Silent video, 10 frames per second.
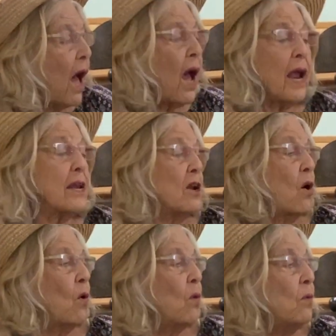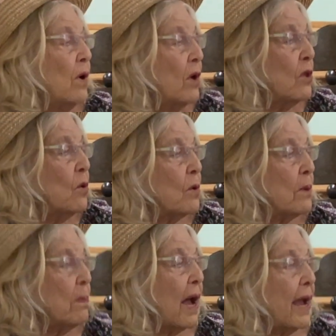I know, you
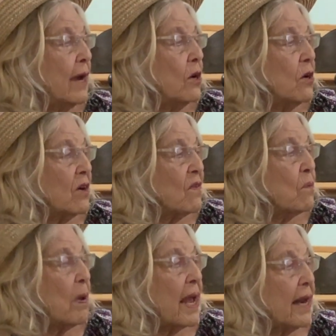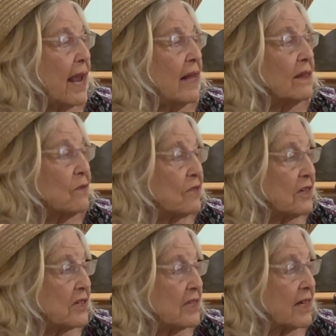could buy a herd of pet
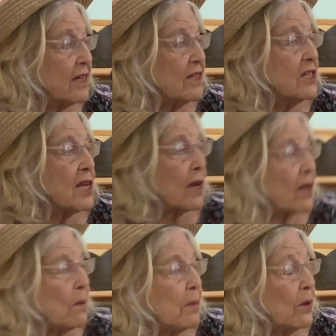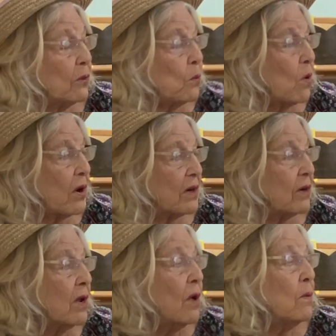elephants that could suck up all the
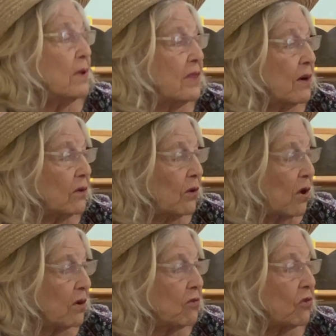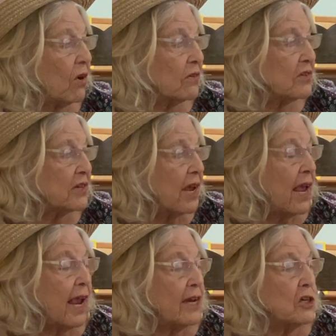water with their long trunks
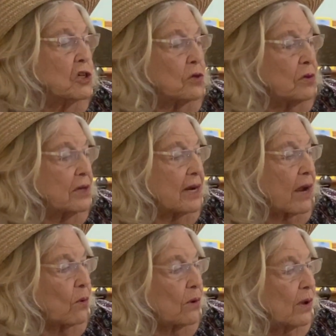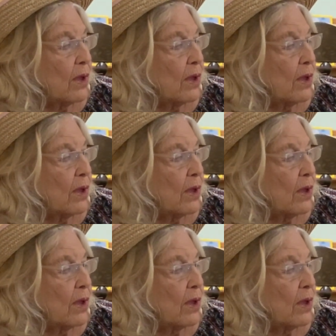and shoot it out.